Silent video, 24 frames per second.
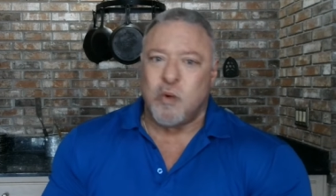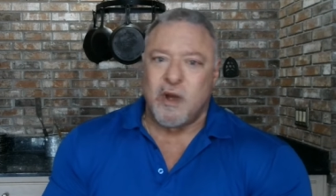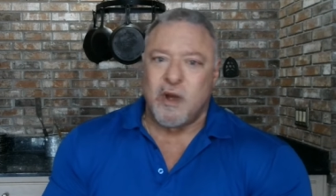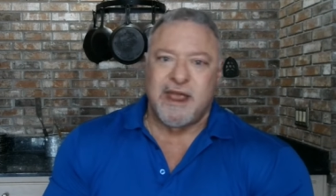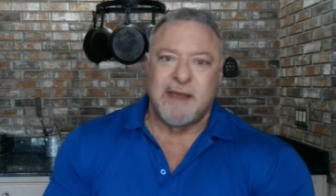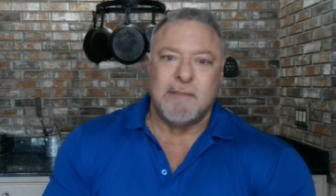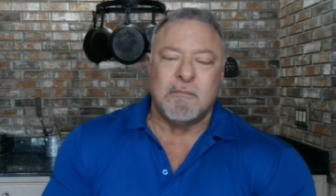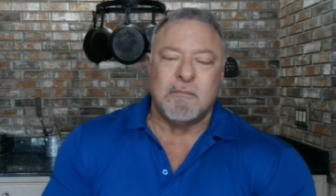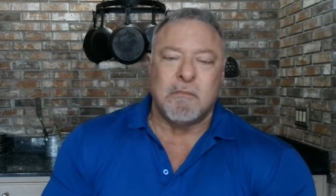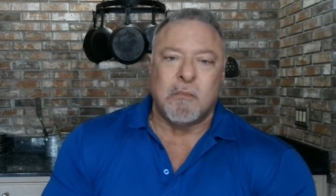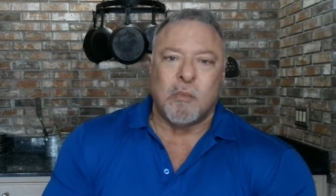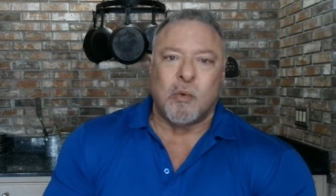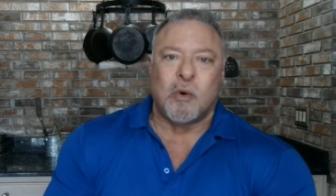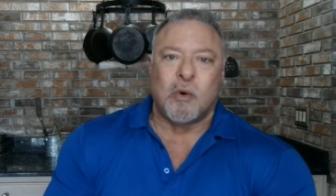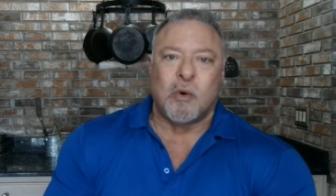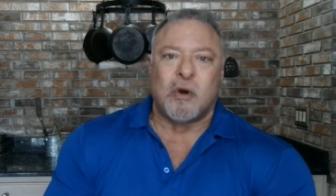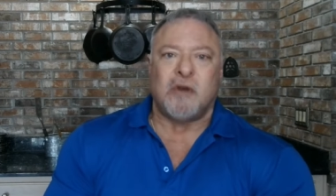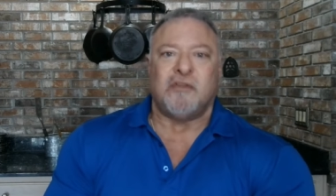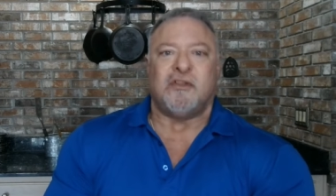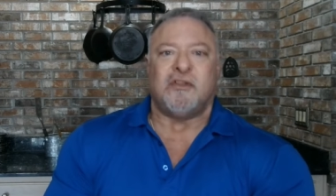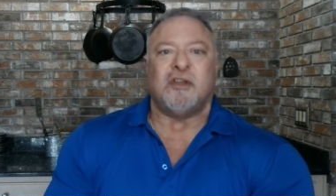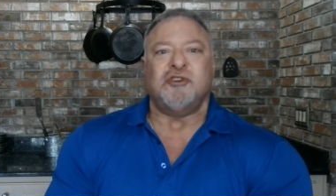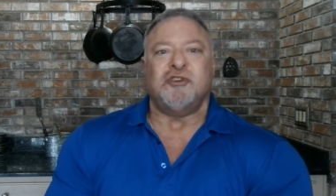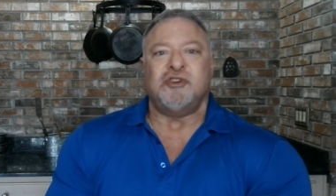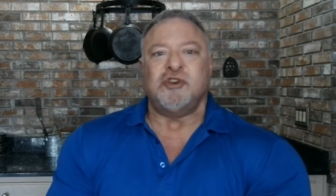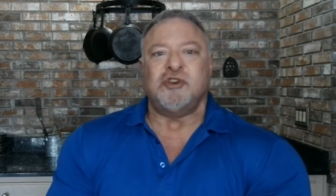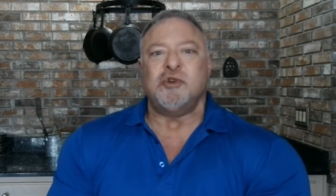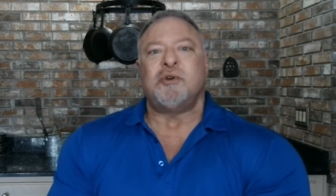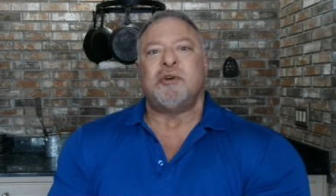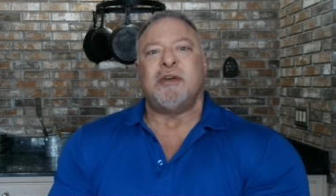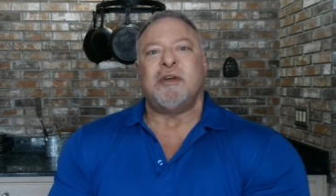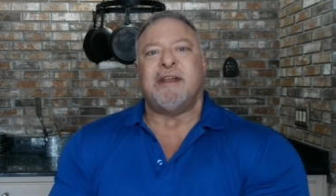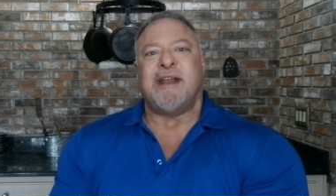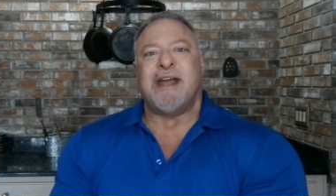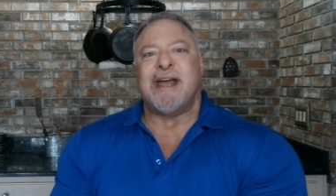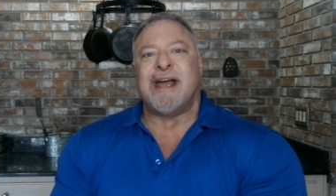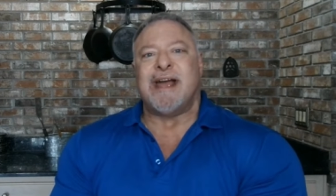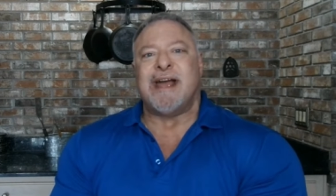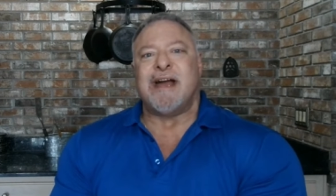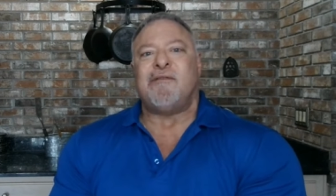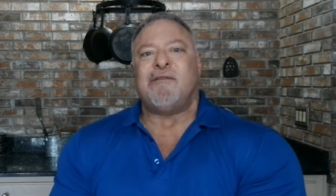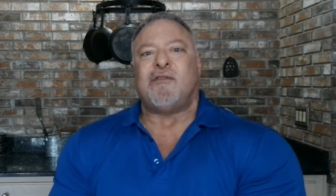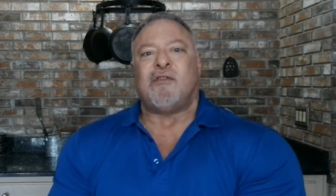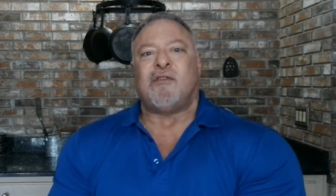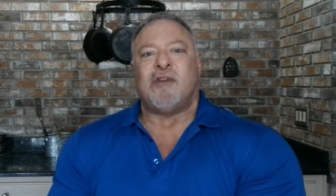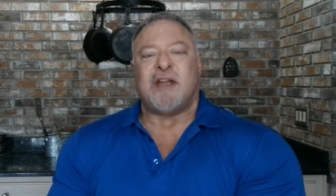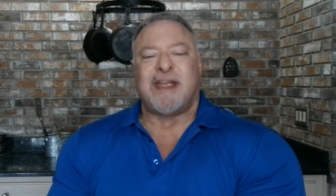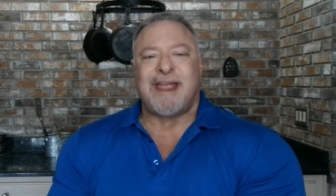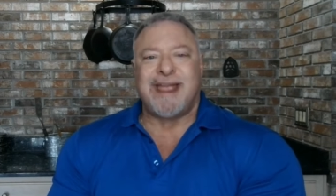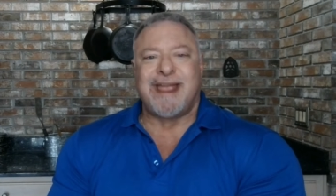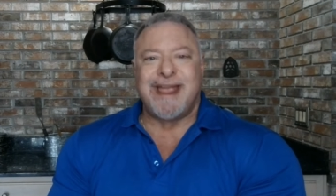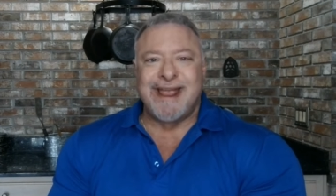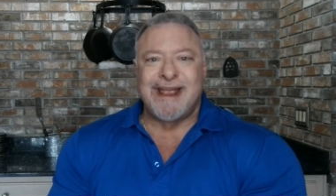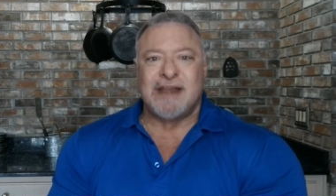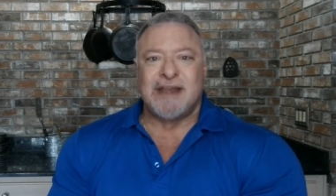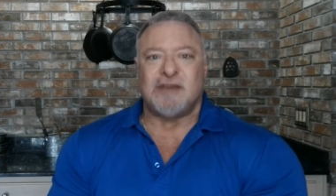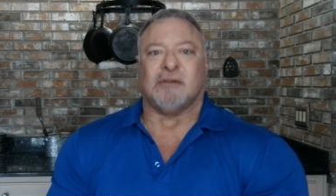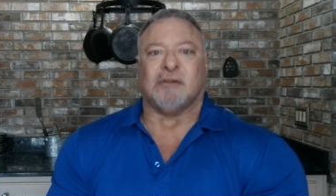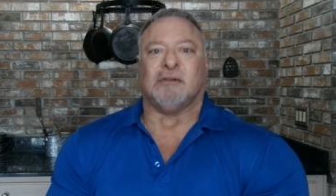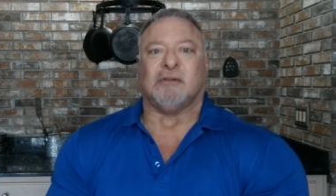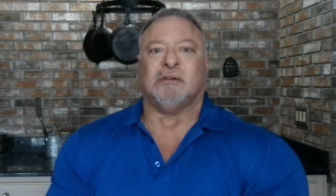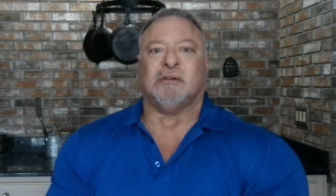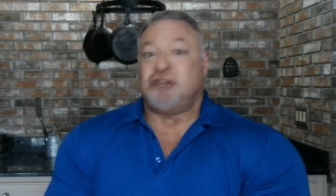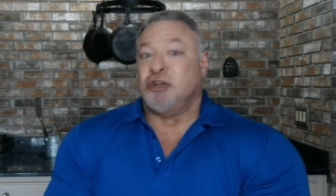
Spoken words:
way more than you could ever handle?